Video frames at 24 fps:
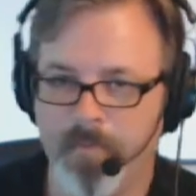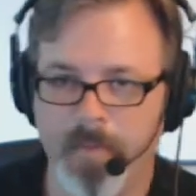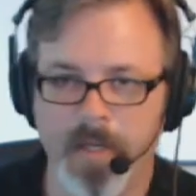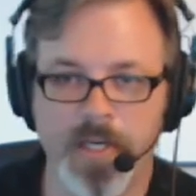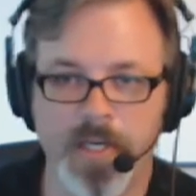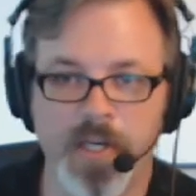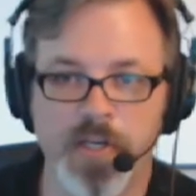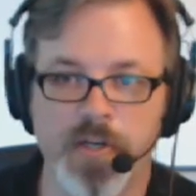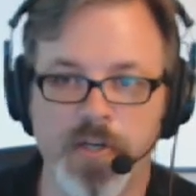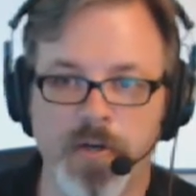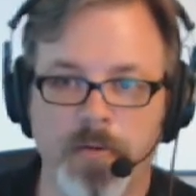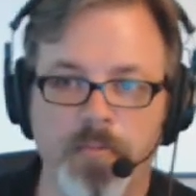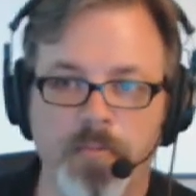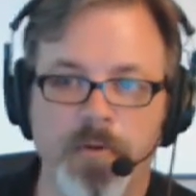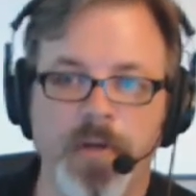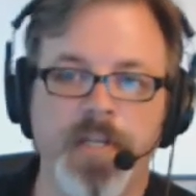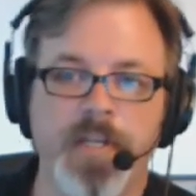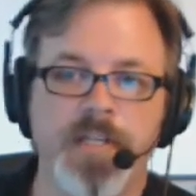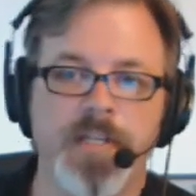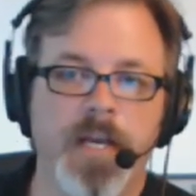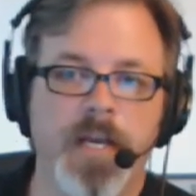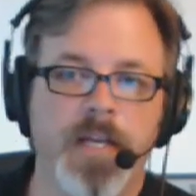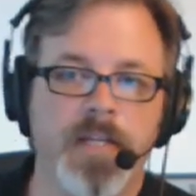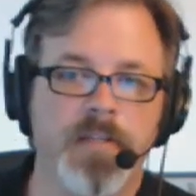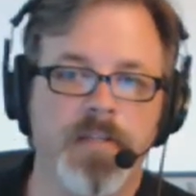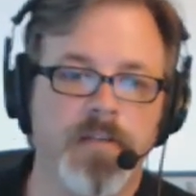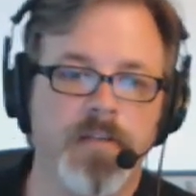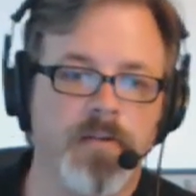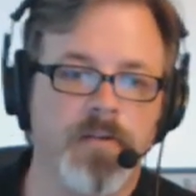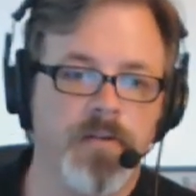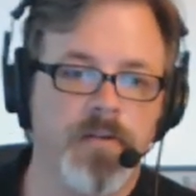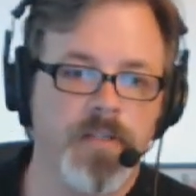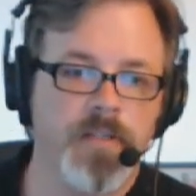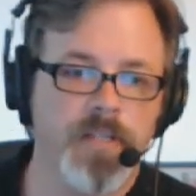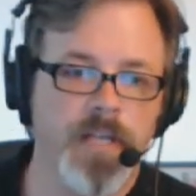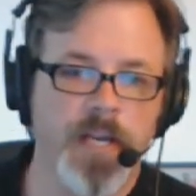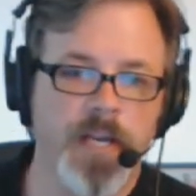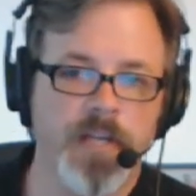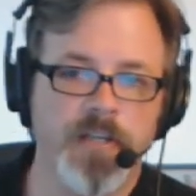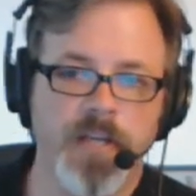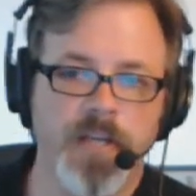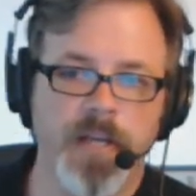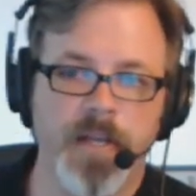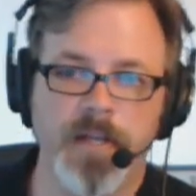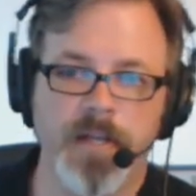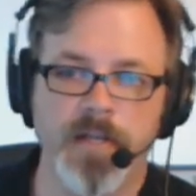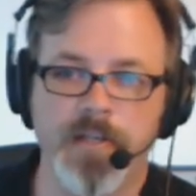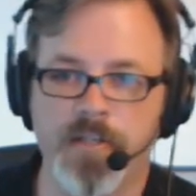additional presets, stage
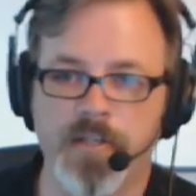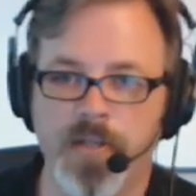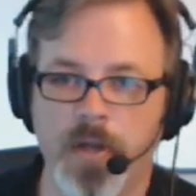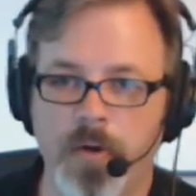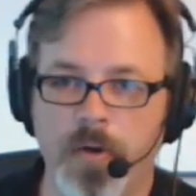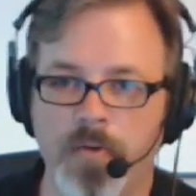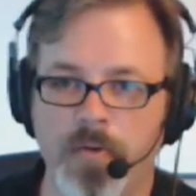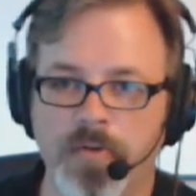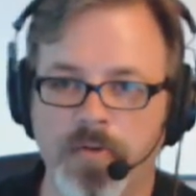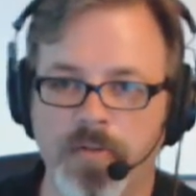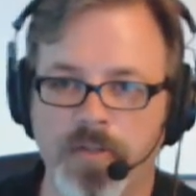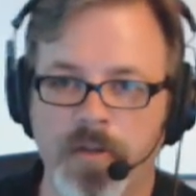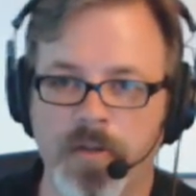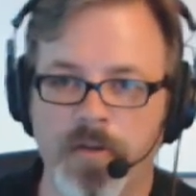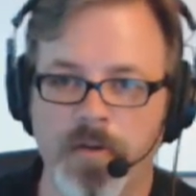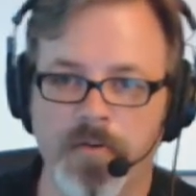settings, tones,